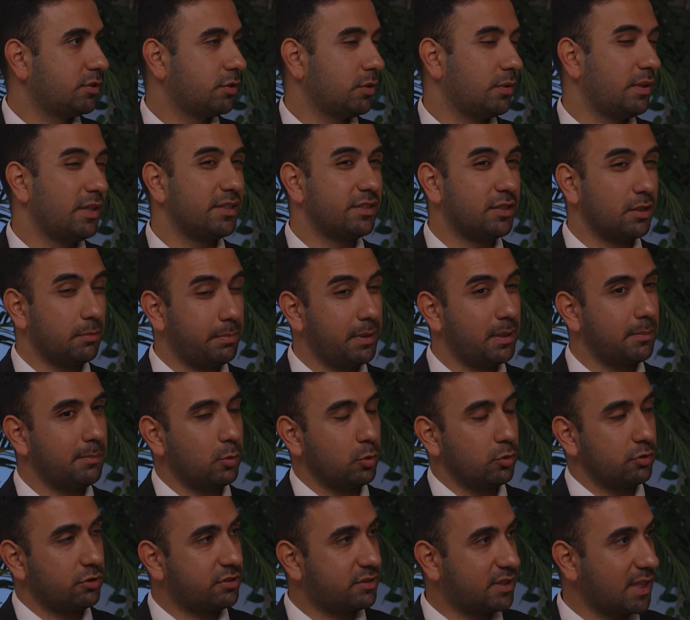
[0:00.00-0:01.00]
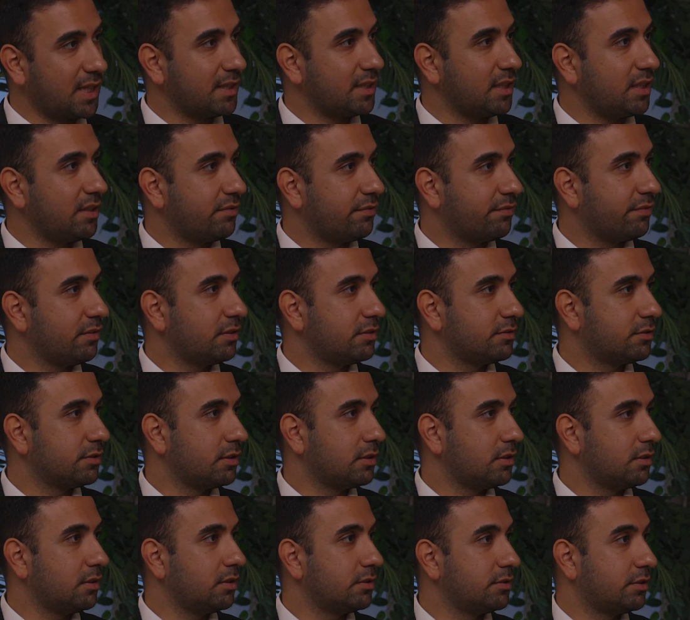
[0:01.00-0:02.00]
So it is a bit more steady for, as,
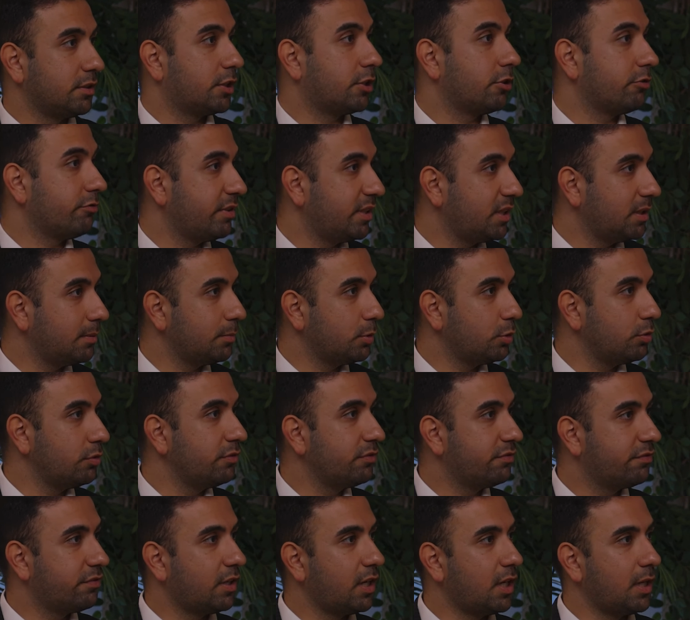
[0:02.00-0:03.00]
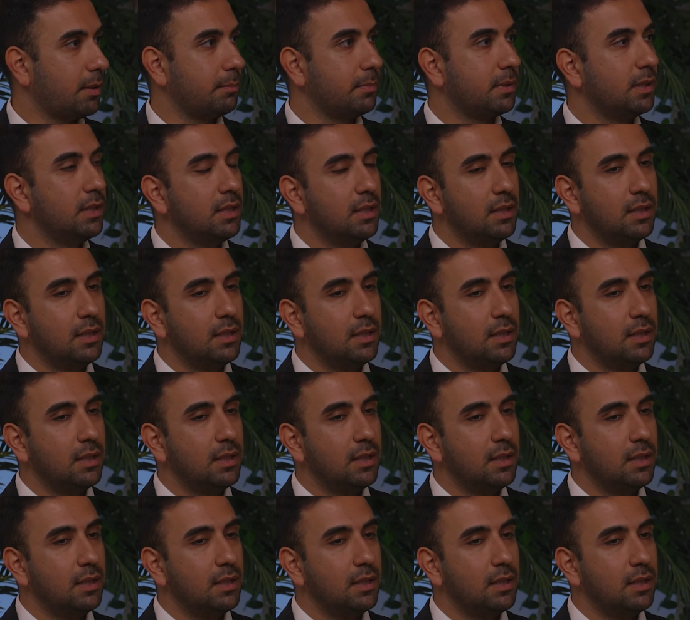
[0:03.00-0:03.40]
a, as a career move. Um, mm-hmm.